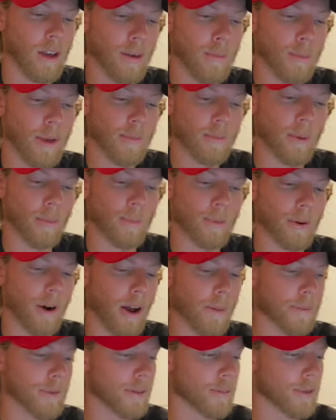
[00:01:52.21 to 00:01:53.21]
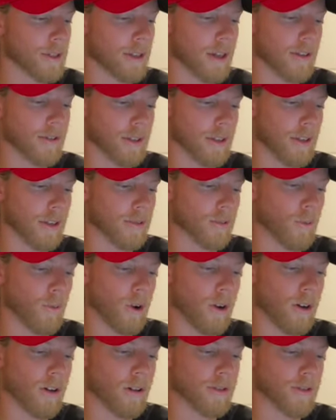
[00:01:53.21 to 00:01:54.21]
People prop themselves against
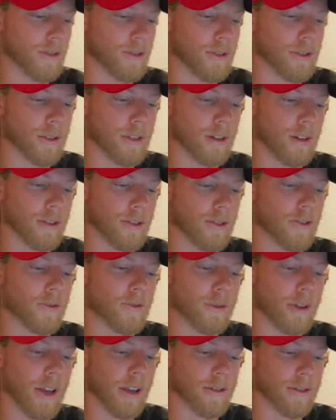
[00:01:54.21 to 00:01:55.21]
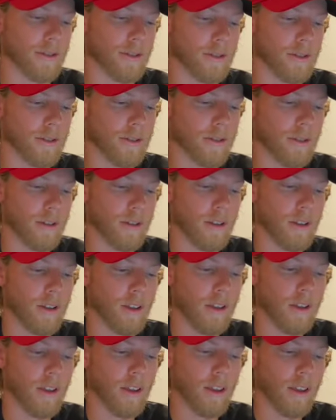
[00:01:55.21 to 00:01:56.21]
walls or sit on suitcases.
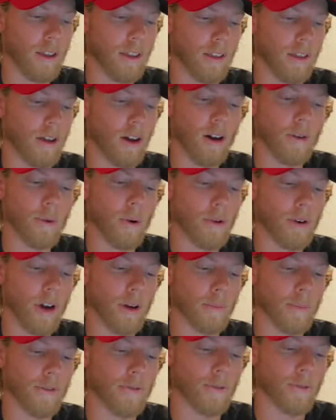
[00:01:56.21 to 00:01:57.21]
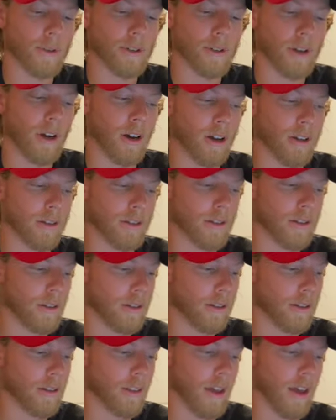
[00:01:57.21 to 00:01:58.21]
They all woke up before dawn.
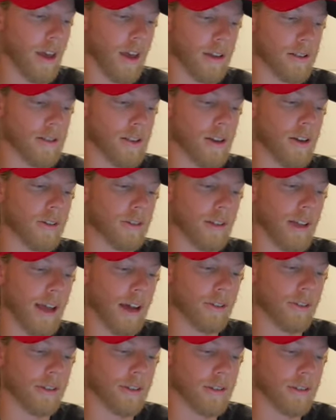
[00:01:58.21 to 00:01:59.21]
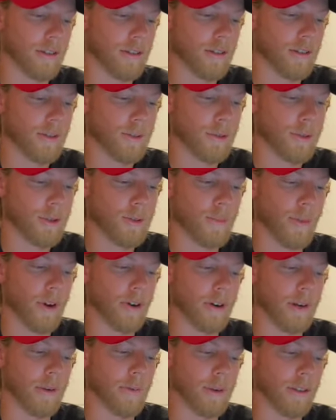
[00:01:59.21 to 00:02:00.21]
They exhale loudly,
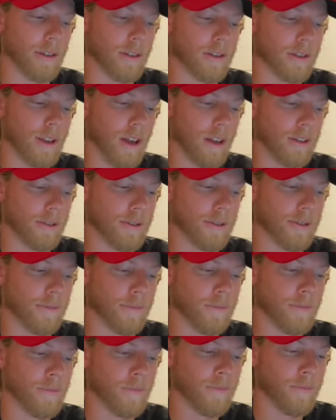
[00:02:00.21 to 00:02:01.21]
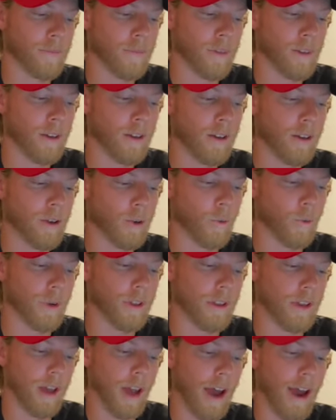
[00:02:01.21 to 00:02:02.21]
sputtering with exhaustion.
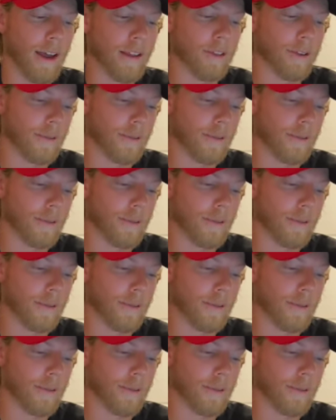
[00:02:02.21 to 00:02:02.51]
When the Adler